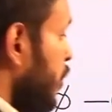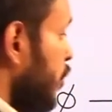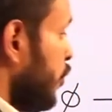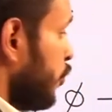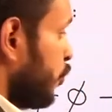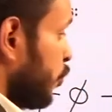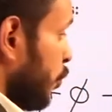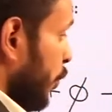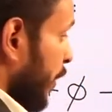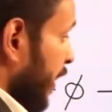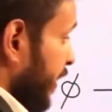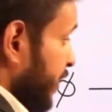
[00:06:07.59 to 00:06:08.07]

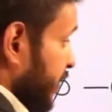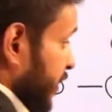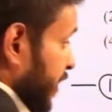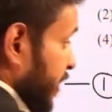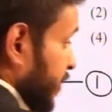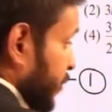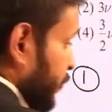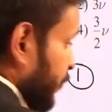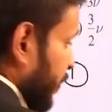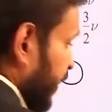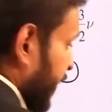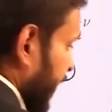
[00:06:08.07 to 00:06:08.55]
So
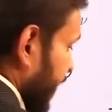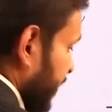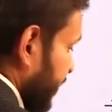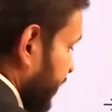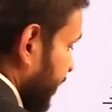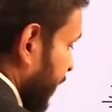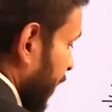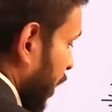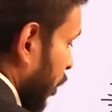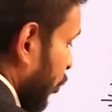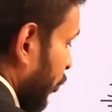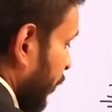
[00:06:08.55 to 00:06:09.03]
H will
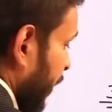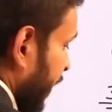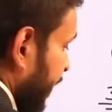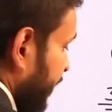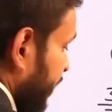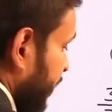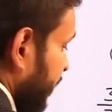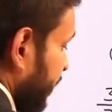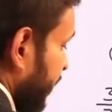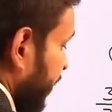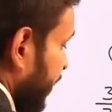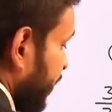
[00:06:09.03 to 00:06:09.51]
cancel out, and
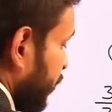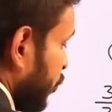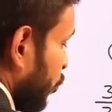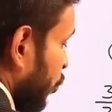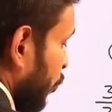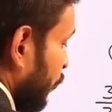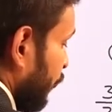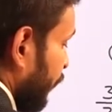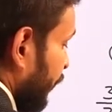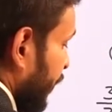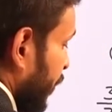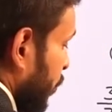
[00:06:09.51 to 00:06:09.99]
the
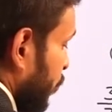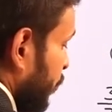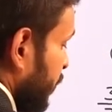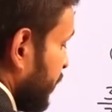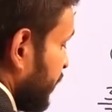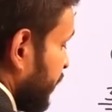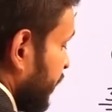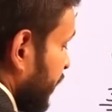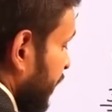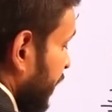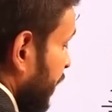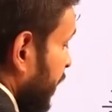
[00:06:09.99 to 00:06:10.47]
threshold
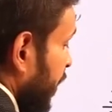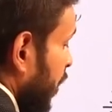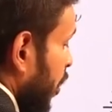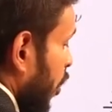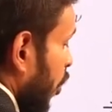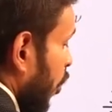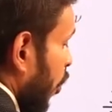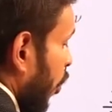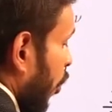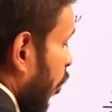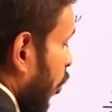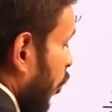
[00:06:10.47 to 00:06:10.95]
frequency,
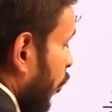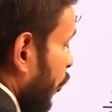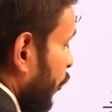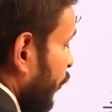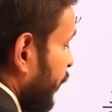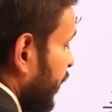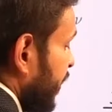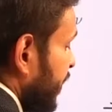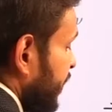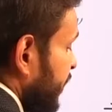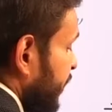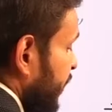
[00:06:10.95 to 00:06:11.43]
or
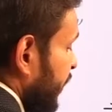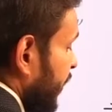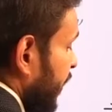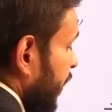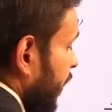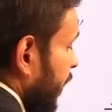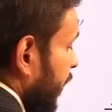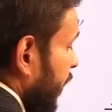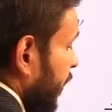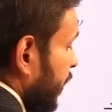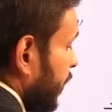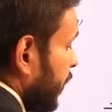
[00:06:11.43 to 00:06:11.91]
we can
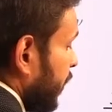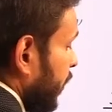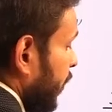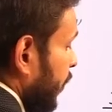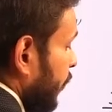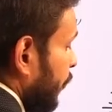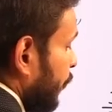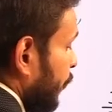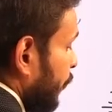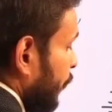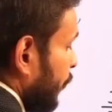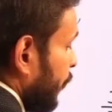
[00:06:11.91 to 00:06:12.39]
say
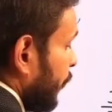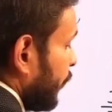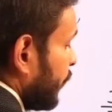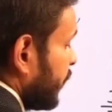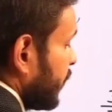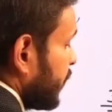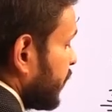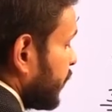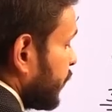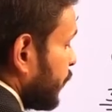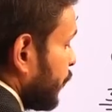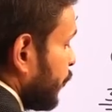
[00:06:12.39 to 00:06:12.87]

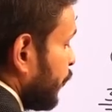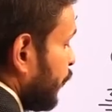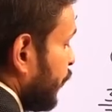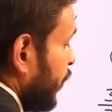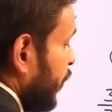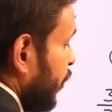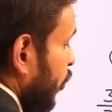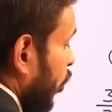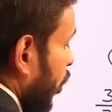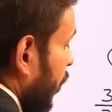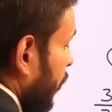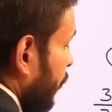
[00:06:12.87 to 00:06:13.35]
this
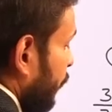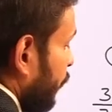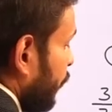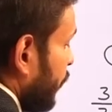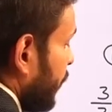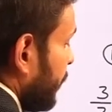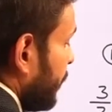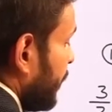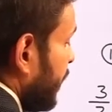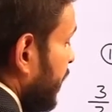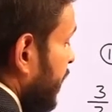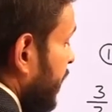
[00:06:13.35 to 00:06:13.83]
V naught,
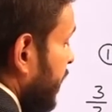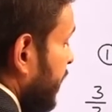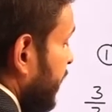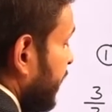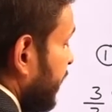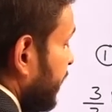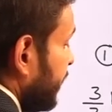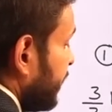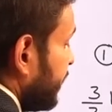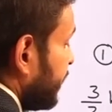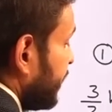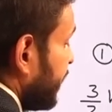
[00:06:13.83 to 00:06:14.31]
will be
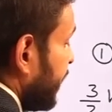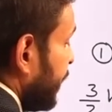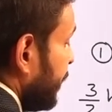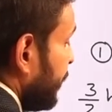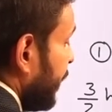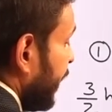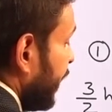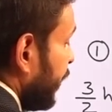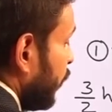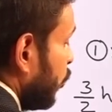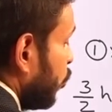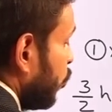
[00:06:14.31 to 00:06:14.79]
3
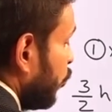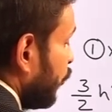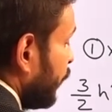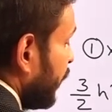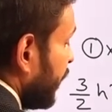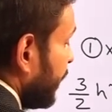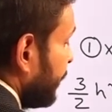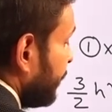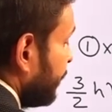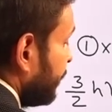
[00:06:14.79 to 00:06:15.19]
by 2V,